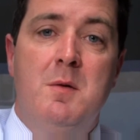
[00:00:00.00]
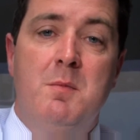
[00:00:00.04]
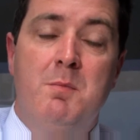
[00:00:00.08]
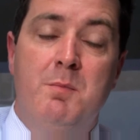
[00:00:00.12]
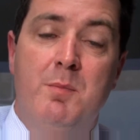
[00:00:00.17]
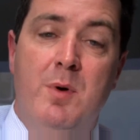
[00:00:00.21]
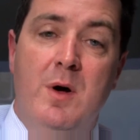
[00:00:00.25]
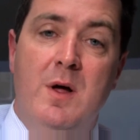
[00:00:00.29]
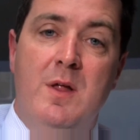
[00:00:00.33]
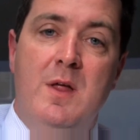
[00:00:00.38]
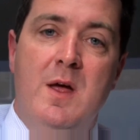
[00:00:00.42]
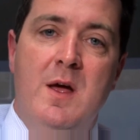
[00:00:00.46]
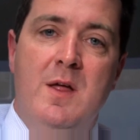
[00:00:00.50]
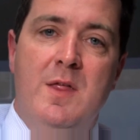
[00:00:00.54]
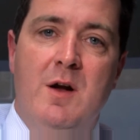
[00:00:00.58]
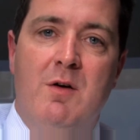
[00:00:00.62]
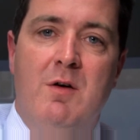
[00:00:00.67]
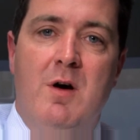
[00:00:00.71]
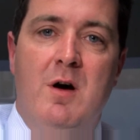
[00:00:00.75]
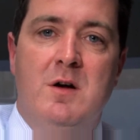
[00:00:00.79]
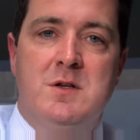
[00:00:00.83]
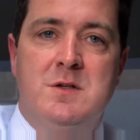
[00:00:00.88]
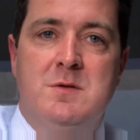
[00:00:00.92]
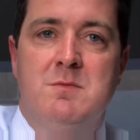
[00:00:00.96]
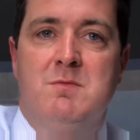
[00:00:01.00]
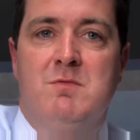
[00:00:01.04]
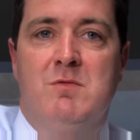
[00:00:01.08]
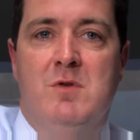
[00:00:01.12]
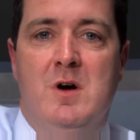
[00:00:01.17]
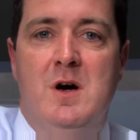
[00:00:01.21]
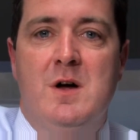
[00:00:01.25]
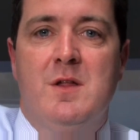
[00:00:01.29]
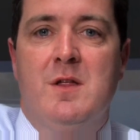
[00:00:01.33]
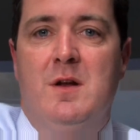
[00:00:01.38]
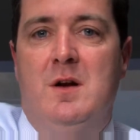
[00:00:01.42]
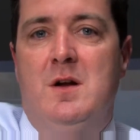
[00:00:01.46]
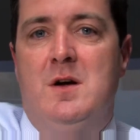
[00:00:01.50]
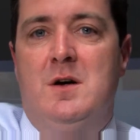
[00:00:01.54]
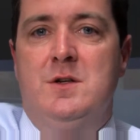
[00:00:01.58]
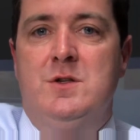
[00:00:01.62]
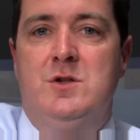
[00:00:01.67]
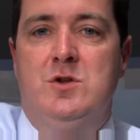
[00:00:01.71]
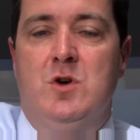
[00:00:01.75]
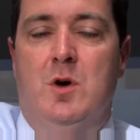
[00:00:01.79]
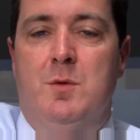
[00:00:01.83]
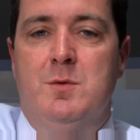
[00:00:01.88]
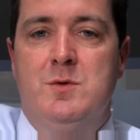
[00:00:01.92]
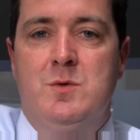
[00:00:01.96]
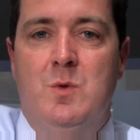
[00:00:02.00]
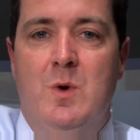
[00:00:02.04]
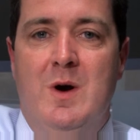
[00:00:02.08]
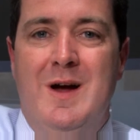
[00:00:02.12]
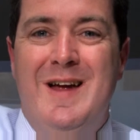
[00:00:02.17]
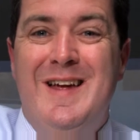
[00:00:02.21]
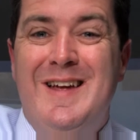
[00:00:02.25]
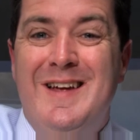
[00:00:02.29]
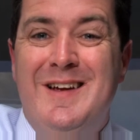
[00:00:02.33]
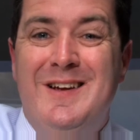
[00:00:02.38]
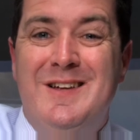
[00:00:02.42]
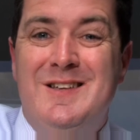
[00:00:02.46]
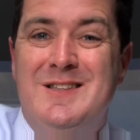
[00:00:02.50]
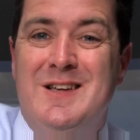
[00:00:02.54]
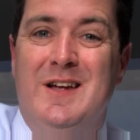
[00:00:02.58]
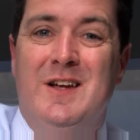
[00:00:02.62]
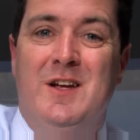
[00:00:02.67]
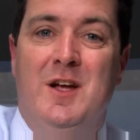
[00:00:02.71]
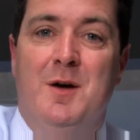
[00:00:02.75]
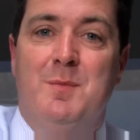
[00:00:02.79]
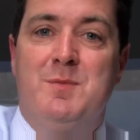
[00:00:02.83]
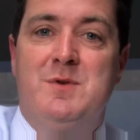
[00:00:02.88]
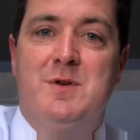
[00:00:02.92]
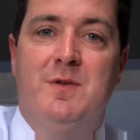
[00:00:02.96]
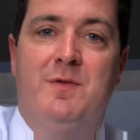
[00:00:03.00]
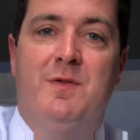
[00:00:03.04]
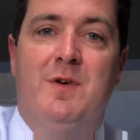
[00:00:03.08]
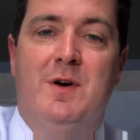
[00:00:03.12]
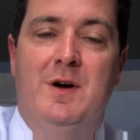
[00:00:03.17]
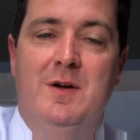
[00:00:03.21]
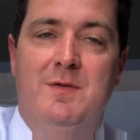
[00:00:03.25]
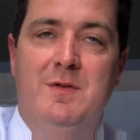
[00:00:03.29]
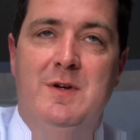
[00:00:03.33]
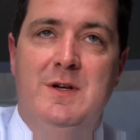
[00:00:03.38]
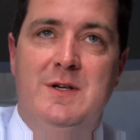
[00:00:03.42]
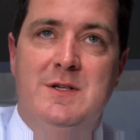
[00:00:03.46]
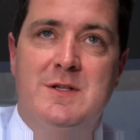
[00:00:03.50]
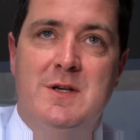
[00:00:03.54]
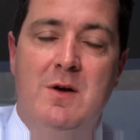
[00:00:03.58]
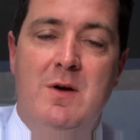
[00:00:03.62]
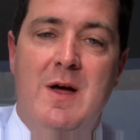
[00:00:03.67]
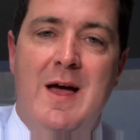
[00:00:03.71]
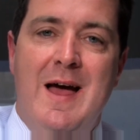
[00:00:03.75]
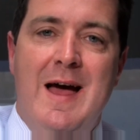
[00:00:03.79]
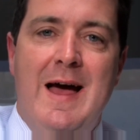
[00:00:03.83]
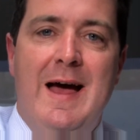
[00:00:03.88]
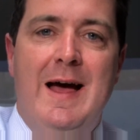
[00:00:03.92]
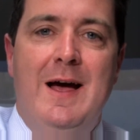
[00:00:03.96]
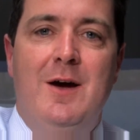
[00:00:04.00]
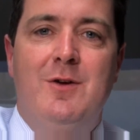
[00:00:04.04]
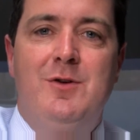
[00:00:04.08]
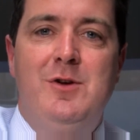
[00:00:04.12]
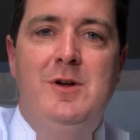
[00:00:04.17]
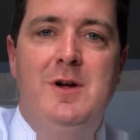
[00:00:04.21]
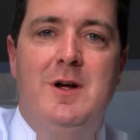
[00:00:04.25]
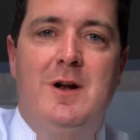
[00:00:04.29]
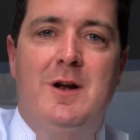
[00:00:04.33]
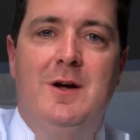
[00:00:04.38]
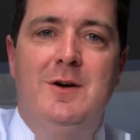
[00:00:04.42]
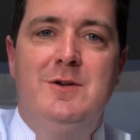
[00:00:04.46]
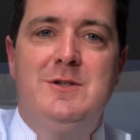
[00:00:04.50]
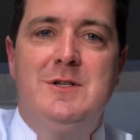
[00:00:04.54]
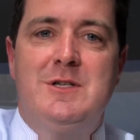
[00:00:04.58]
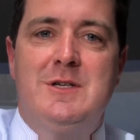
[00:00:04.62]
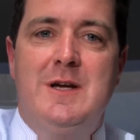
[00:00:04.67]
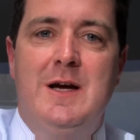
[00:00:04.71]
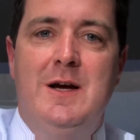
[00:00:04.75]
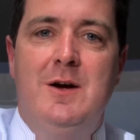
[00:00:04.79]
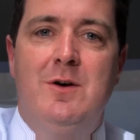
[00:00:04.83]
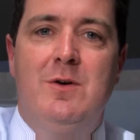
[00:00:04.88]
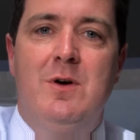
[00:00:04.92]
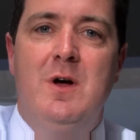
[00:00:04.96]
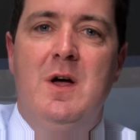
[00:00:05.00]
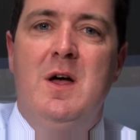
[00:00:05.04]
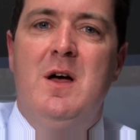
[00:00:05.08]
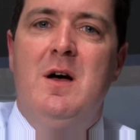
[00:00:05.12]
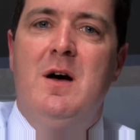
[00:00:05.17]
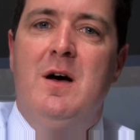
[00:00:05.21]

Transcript: But there are some rather large jobs where it could take up to 5 years. So how do you close a sale?